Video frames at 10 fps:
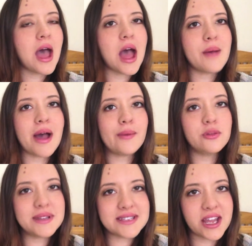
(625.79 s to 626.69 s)
I
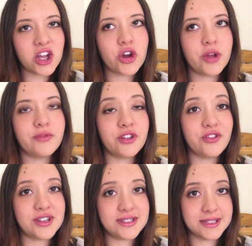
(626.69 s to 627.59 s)
will be staying at home for the
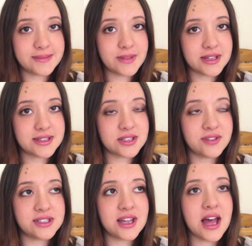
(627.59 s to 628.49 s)
first 6 months of
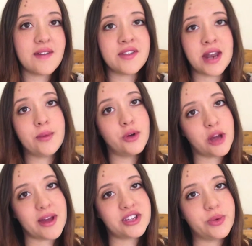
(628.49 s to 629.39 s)
his life, and then I will
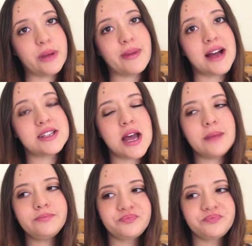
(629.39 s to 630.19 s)
go back to work part-time.